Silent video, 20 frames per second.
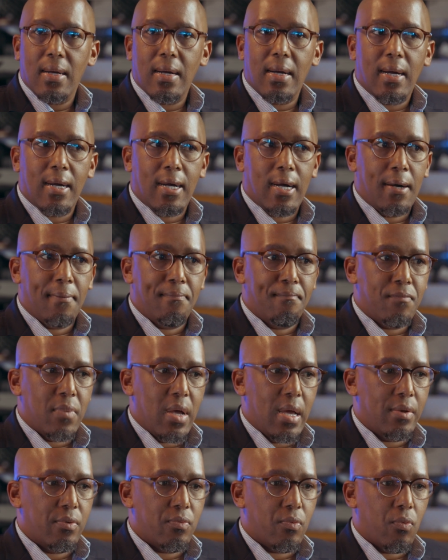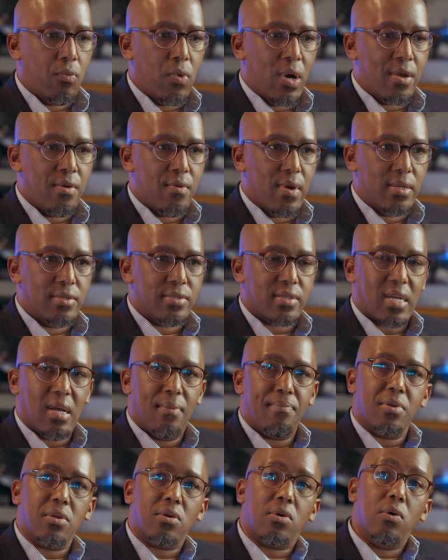and one runs a
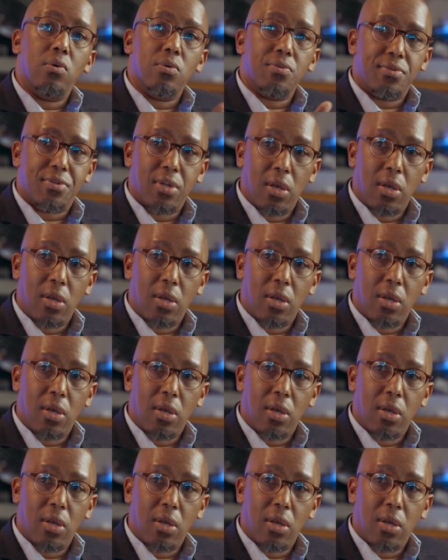company called